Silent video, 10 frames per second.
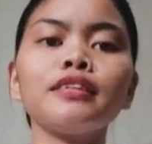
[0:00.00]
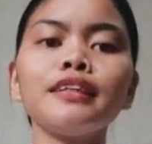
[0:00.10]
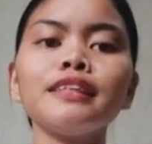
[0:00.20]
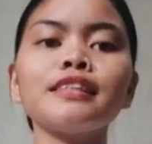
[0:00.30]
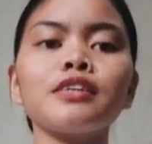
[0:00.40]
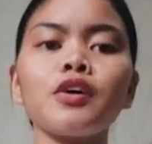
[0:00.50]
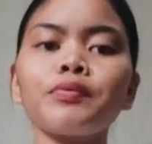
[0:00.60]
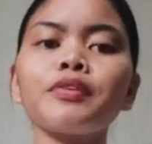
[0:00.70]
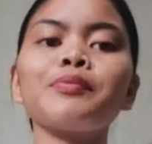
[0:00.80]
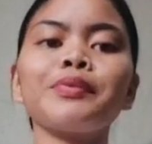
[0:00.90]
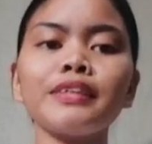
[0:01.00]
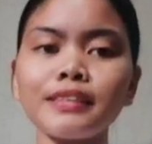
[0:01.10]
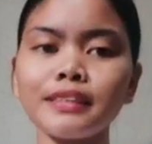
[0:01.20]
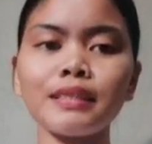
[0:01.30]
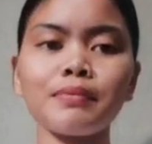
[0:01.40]
is often
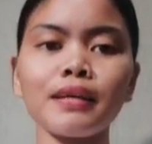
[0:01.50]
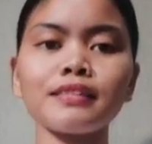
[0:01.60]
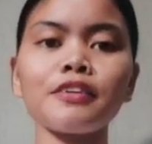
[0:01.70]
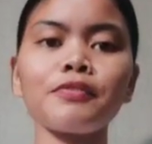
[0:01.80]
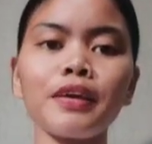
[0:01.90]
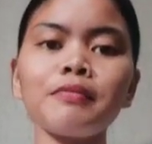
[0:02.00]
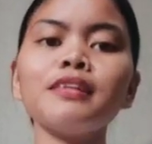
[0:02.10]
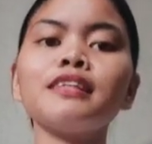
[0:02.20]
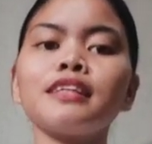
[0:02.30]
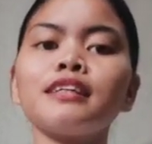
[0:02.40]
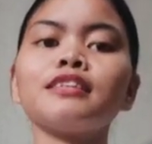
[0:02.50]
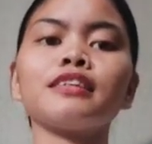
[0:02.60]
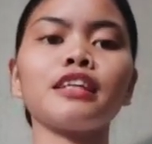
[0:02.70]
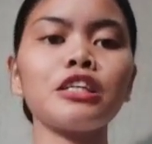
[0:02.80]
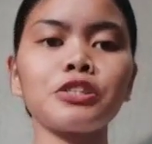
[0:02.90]
perceived as a
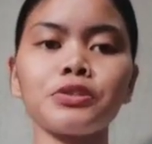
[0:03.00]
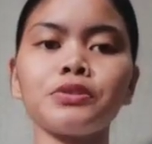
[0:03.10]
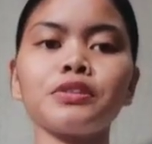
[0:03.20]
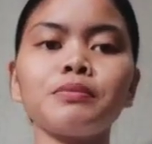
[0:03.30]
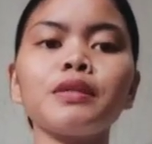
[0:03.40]
female-centered issue